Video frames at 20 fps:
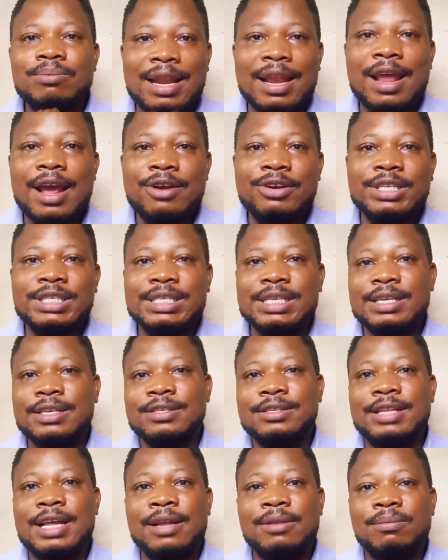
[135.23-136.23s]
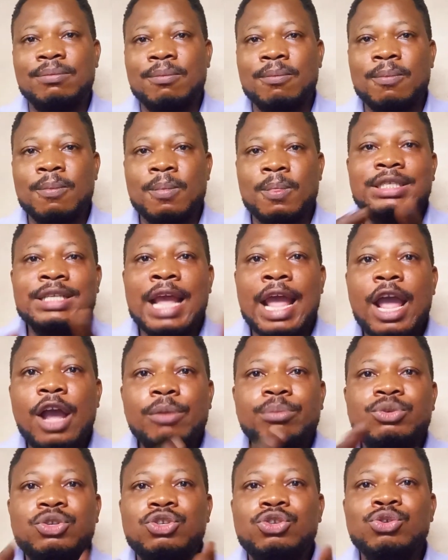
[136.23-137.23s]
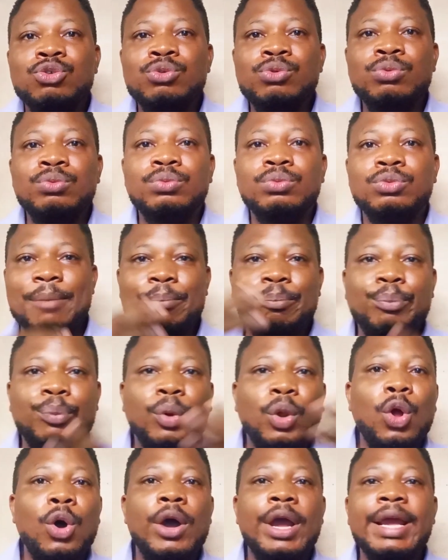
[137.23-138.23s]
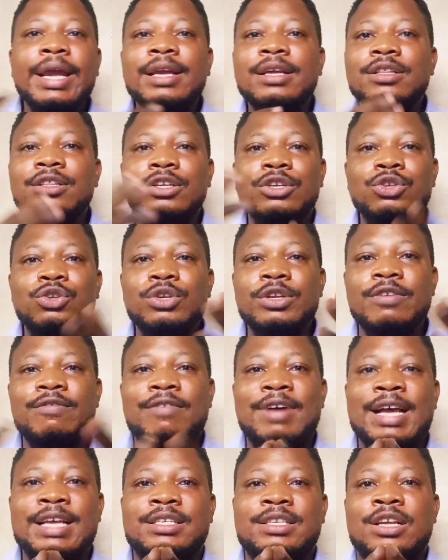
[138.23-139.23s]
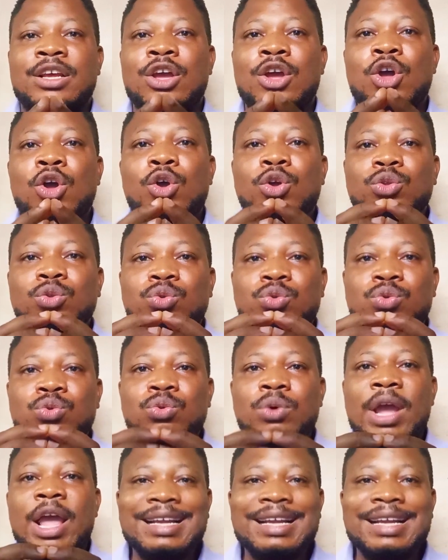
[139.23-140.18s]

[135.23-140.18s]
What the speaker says: clarity is that it helps you to employ the universe to